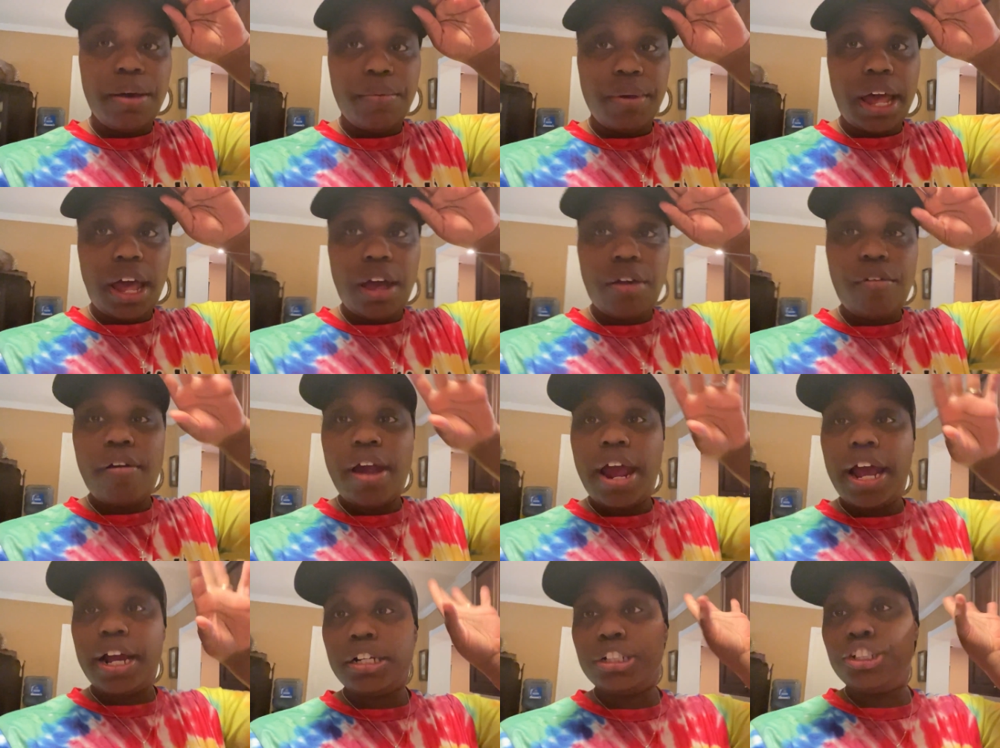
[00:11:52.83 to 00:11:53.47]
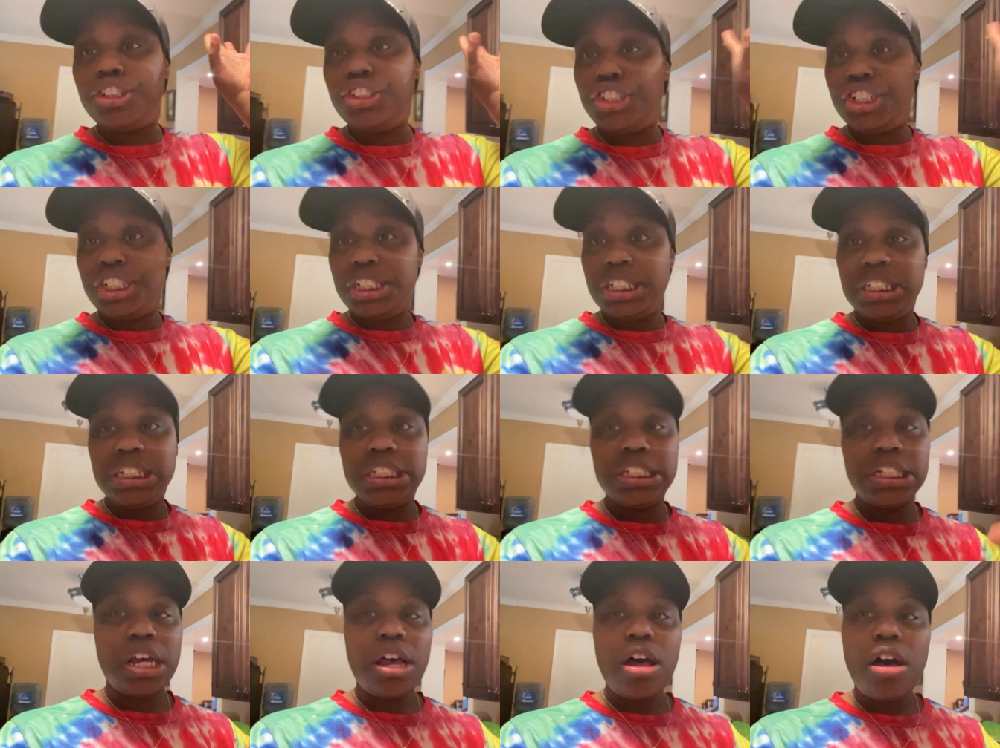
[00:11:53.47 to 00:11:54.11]
We got crackers,
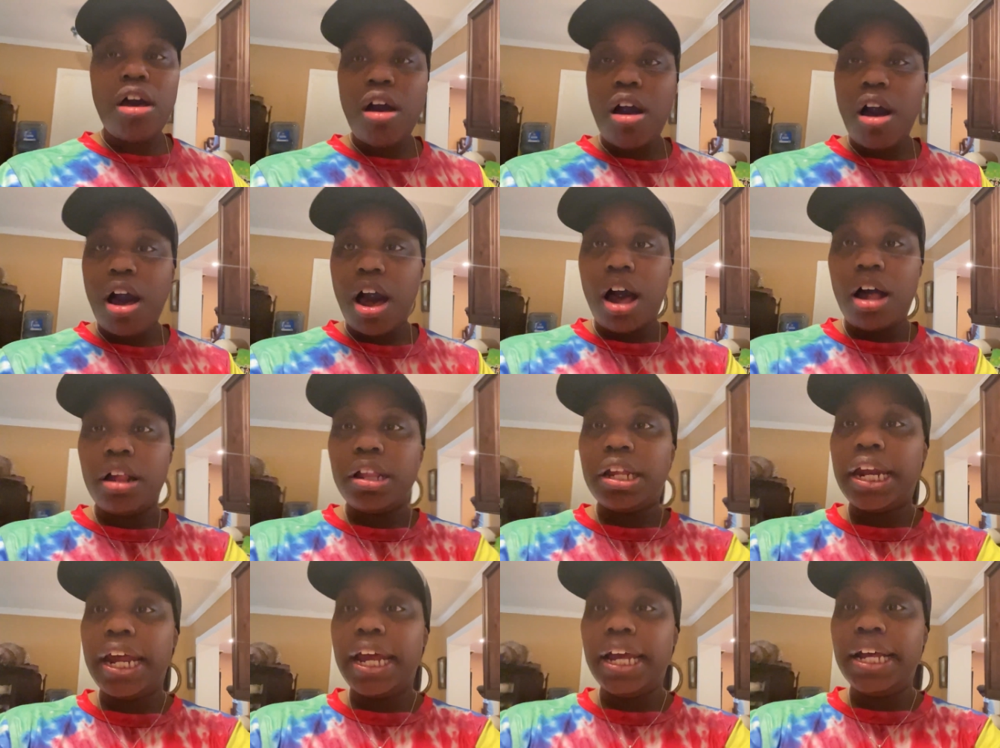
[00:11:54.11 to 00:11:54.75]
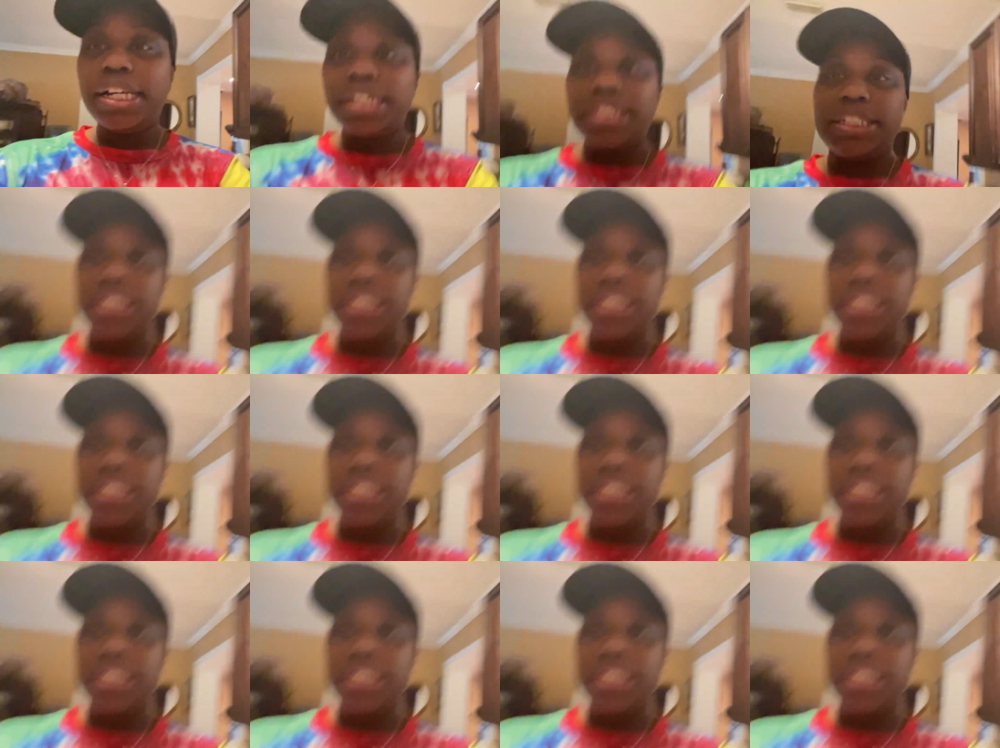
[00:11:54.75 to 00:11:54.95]
cheese, all of that good